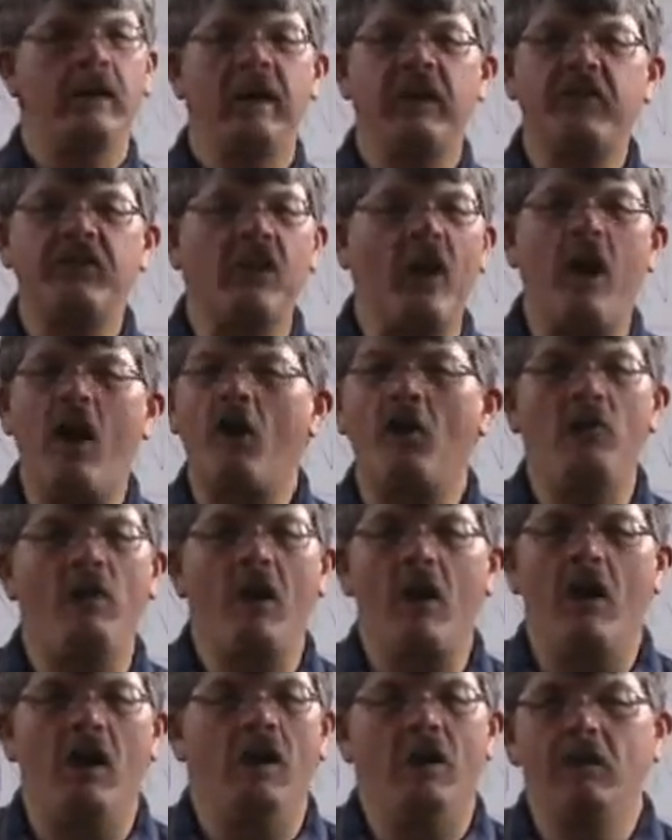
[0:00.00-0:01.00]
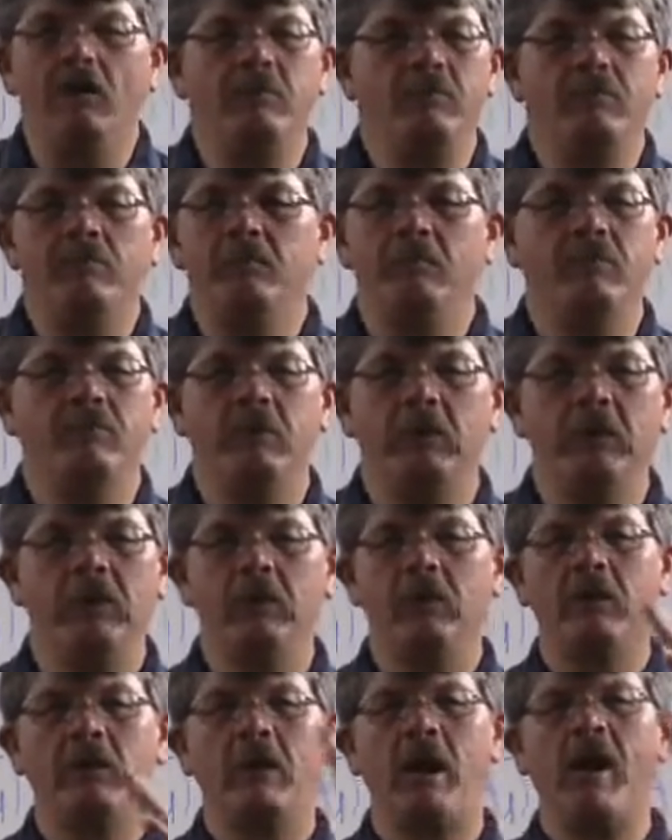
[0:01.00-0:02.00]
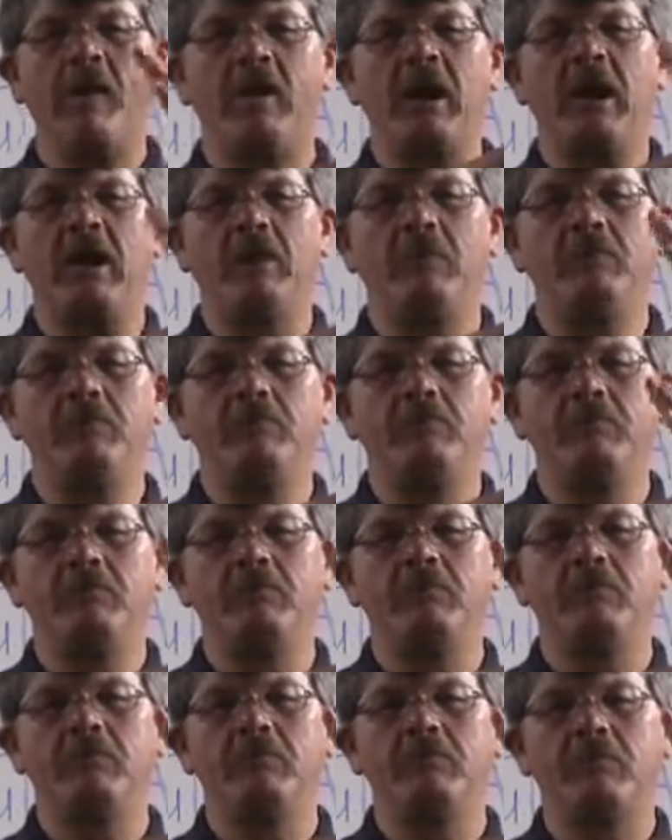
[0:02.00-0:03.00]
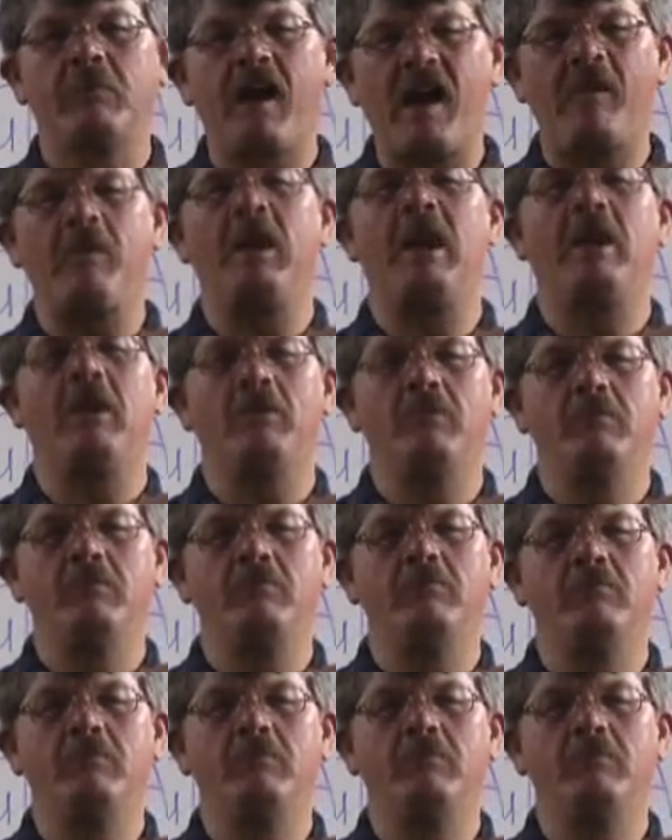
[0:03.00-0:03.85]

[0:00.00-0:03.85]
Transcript: is all wrong. Time out. Time out.